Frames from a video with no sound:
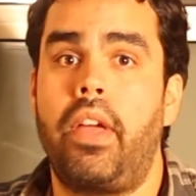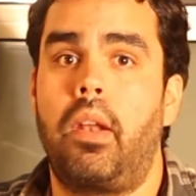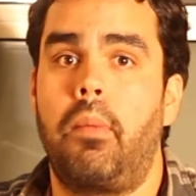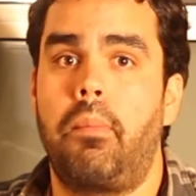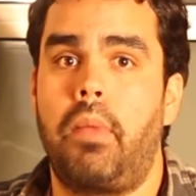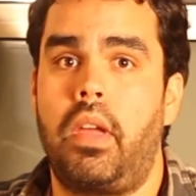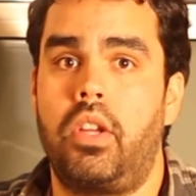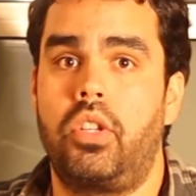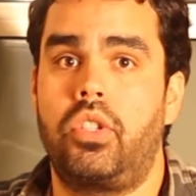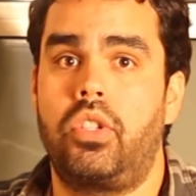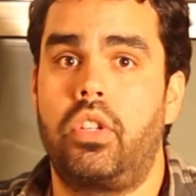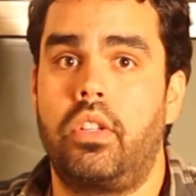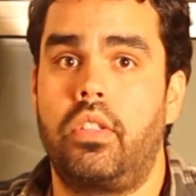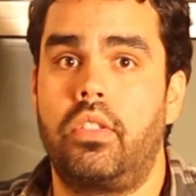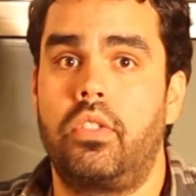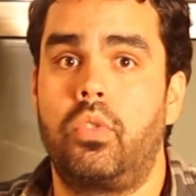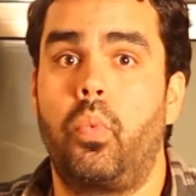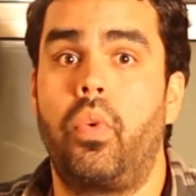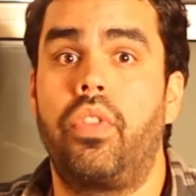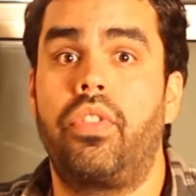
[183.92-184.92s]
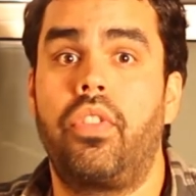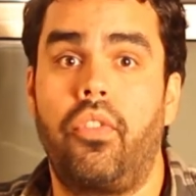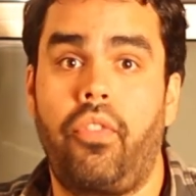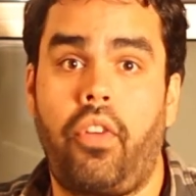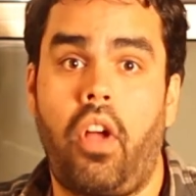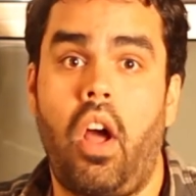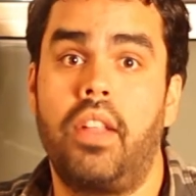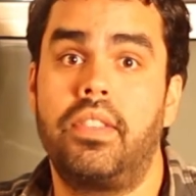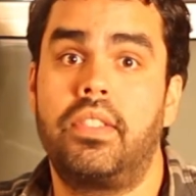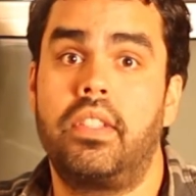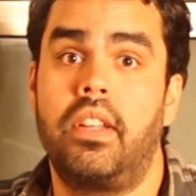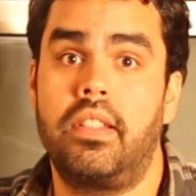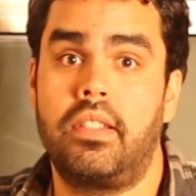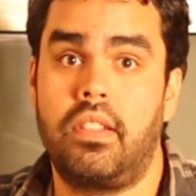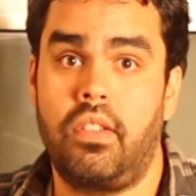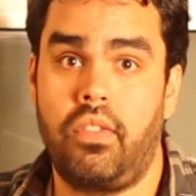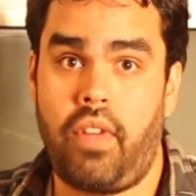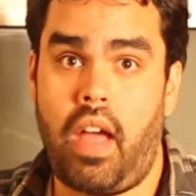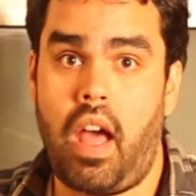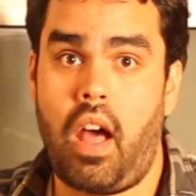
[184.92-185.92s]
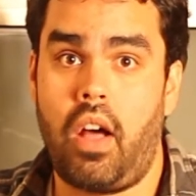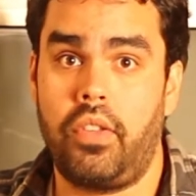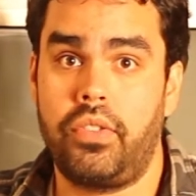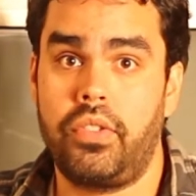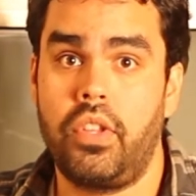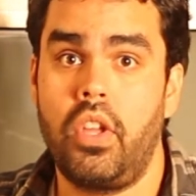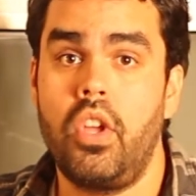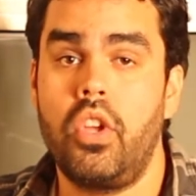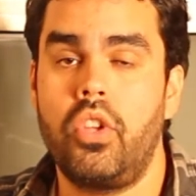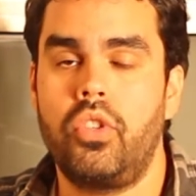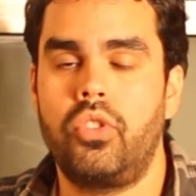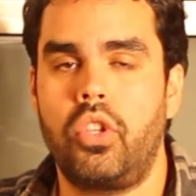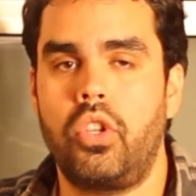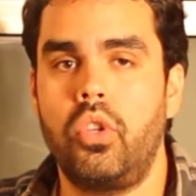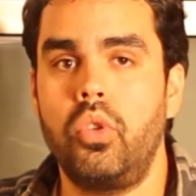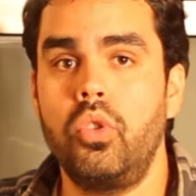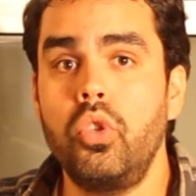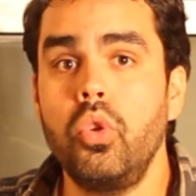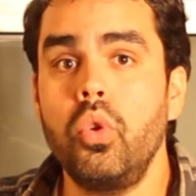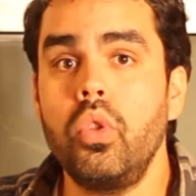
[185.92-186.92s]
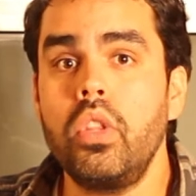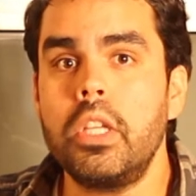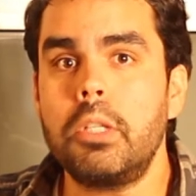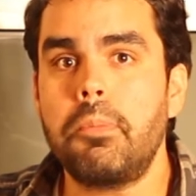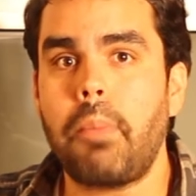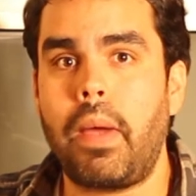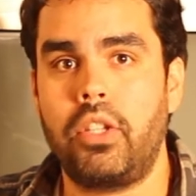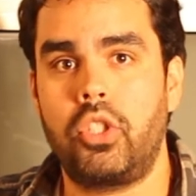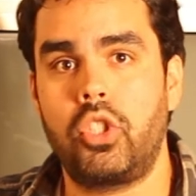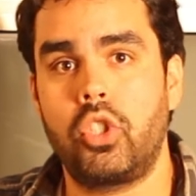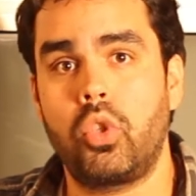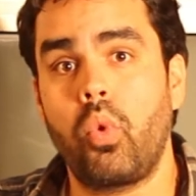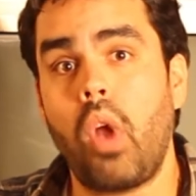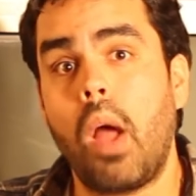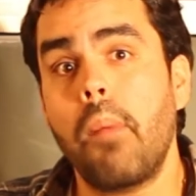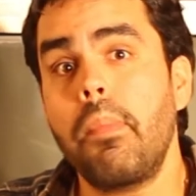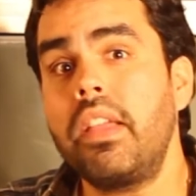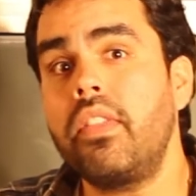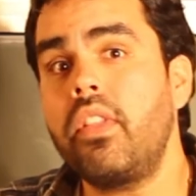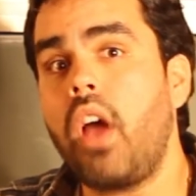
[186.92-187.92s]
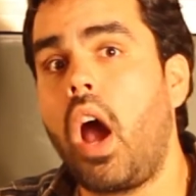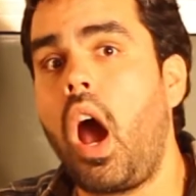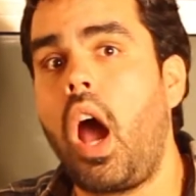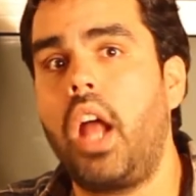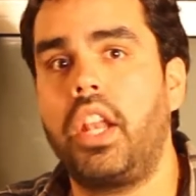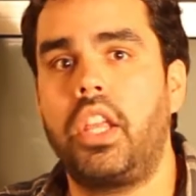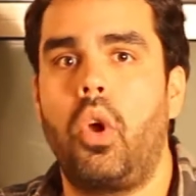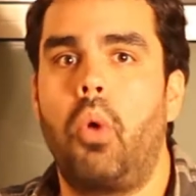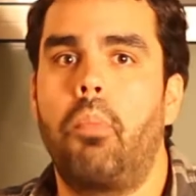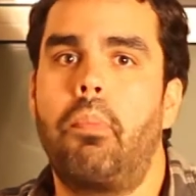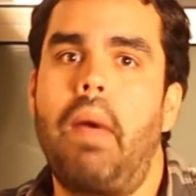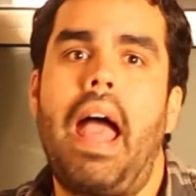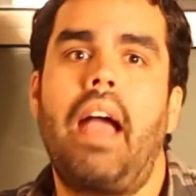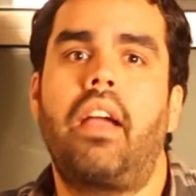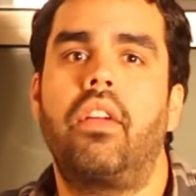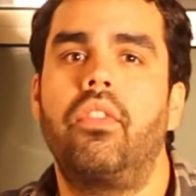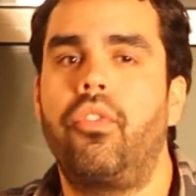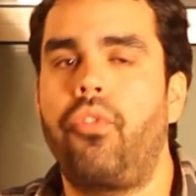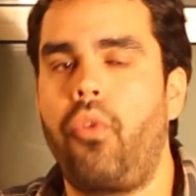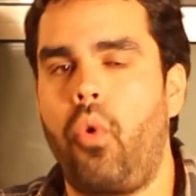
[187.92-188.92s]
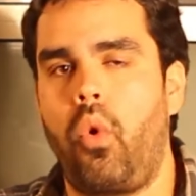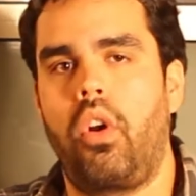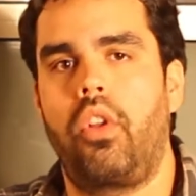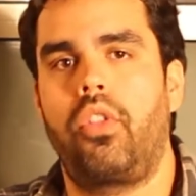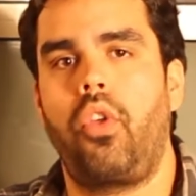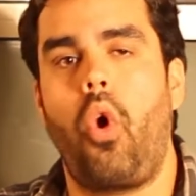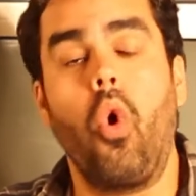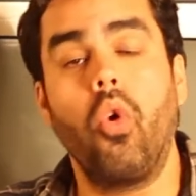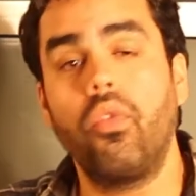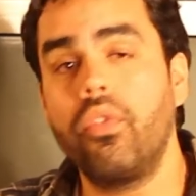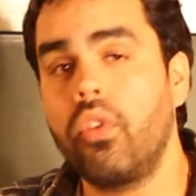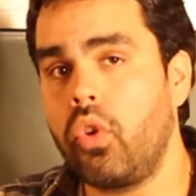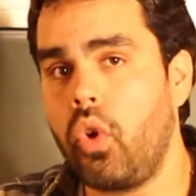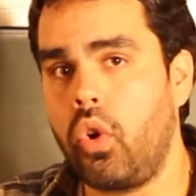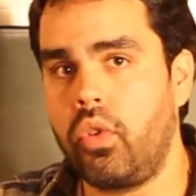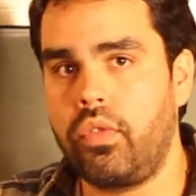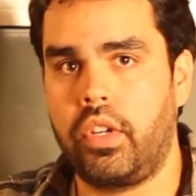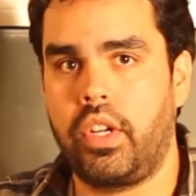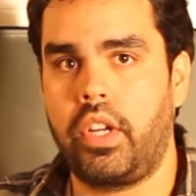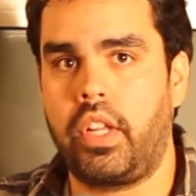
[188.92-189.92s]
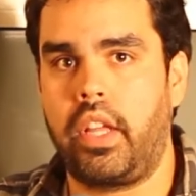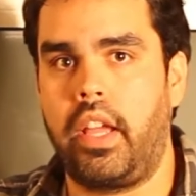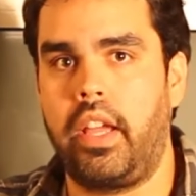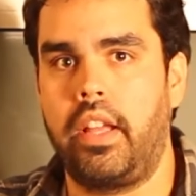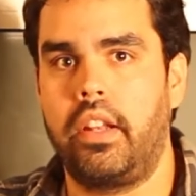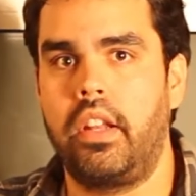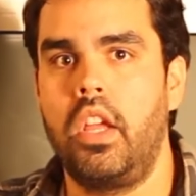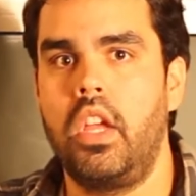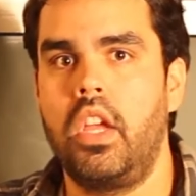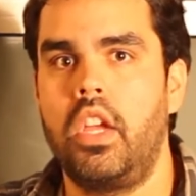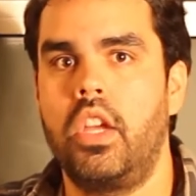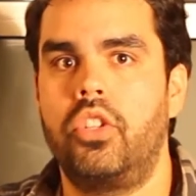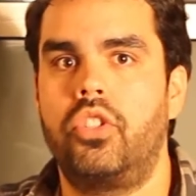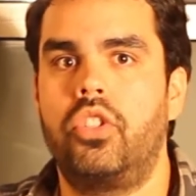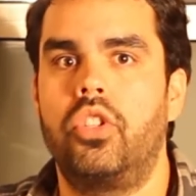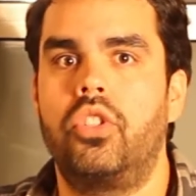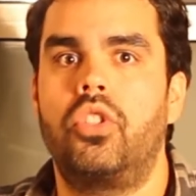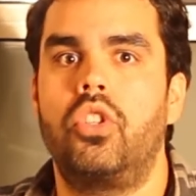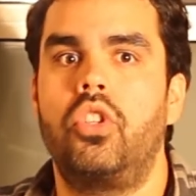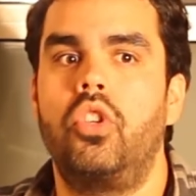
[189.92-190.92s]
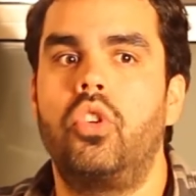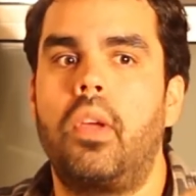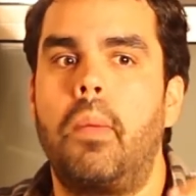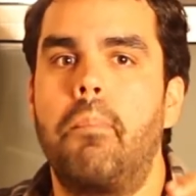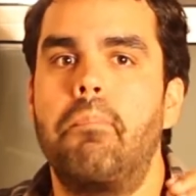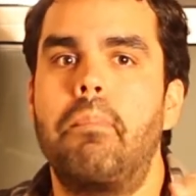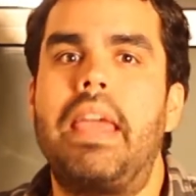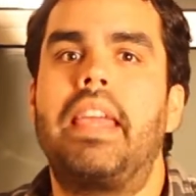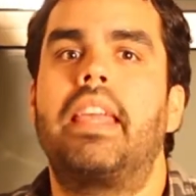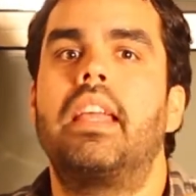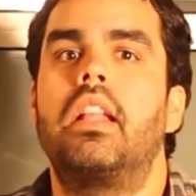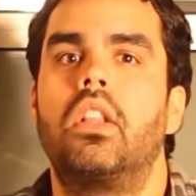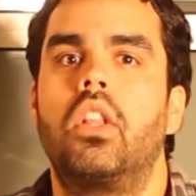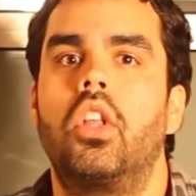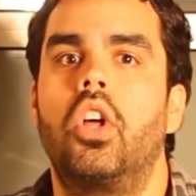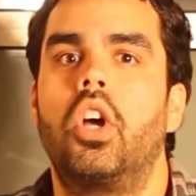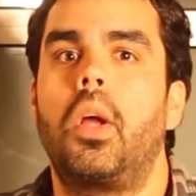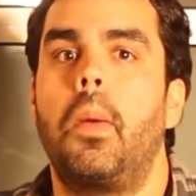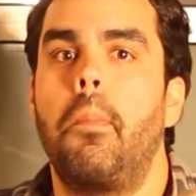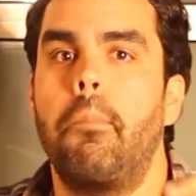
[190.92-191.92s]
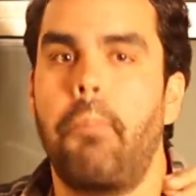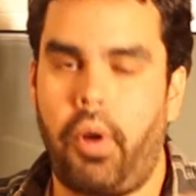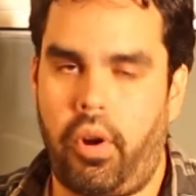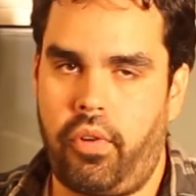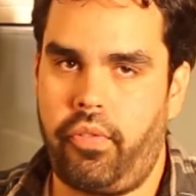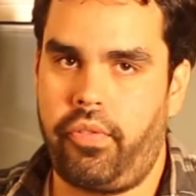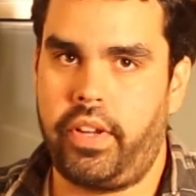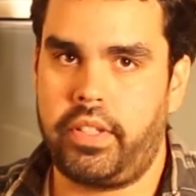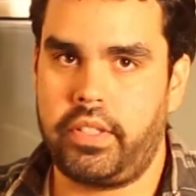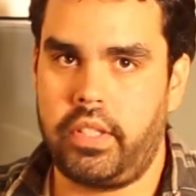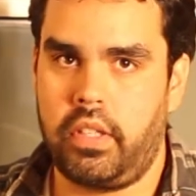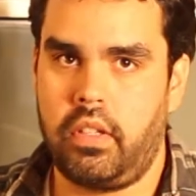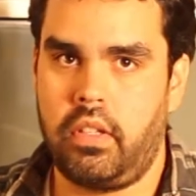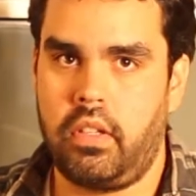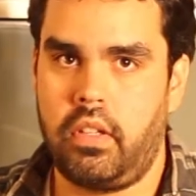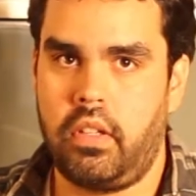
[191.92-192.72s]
animations with the consonants and vowels. So you do this by scrubbing the audio back and forth over and over again just so you can make it look perfect.